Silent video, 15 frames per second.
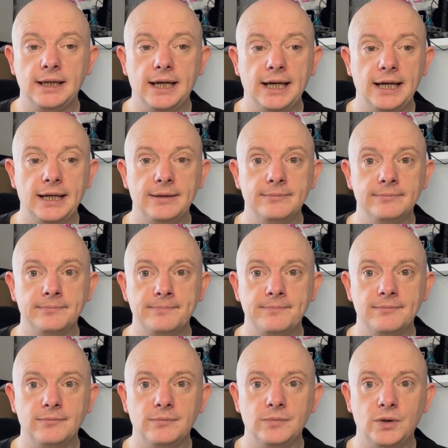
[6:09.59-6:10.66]

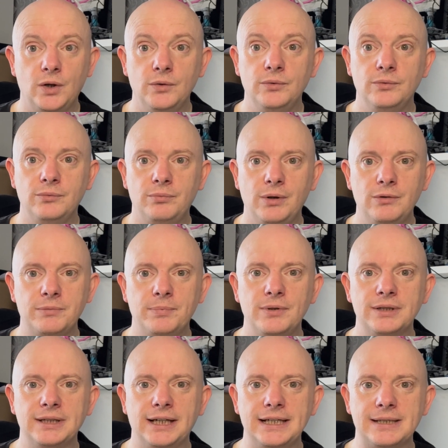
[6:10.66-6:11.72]
On World
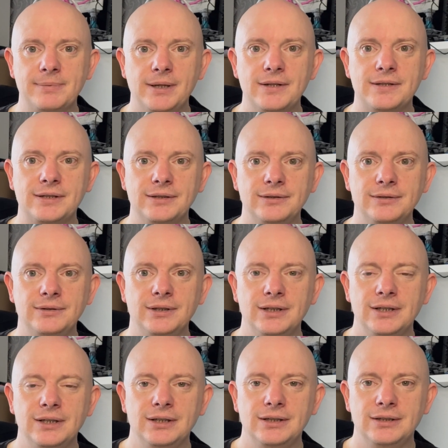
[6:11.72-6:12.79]
Book Day, spoke to
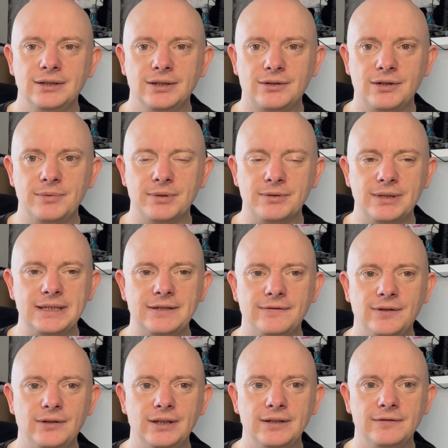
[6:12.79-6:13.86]
a group of
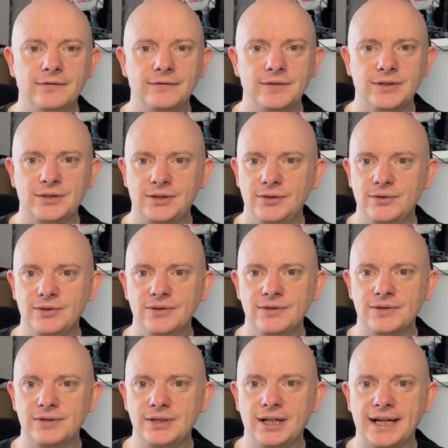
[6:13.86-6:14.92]
25
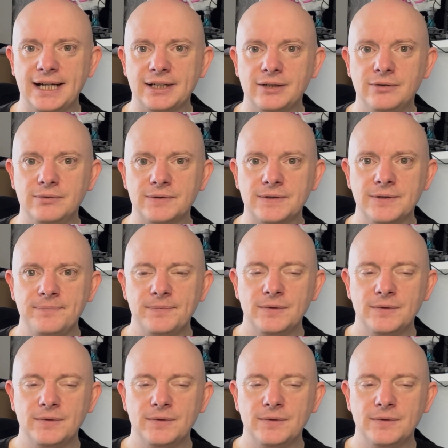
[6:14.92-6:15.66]
students, young adults,